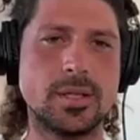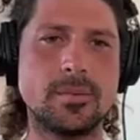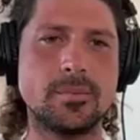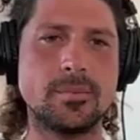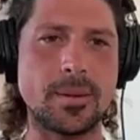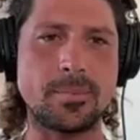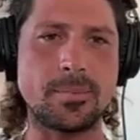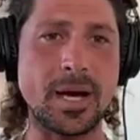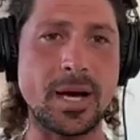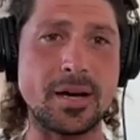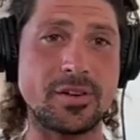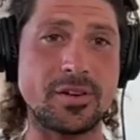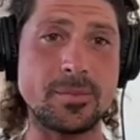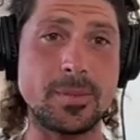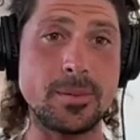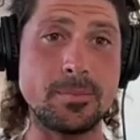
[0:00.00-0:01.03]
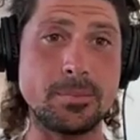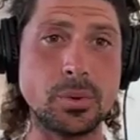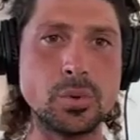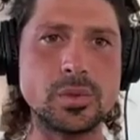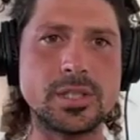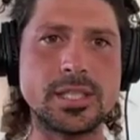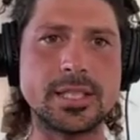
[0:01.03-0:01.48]
my path. I've been
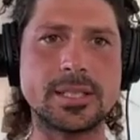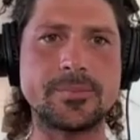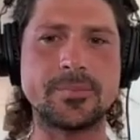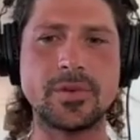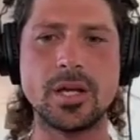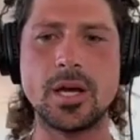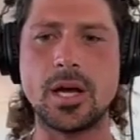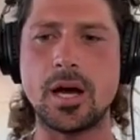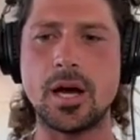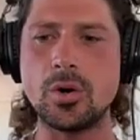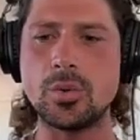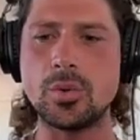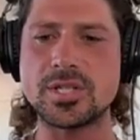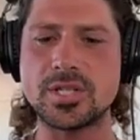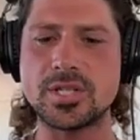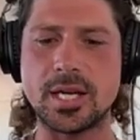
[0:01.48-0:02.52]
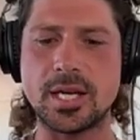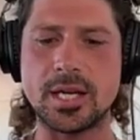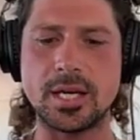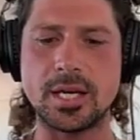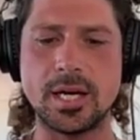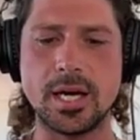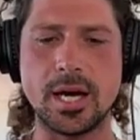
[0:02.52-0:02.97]
pulled there. I always
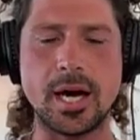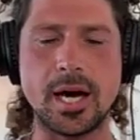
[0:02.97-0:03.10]
say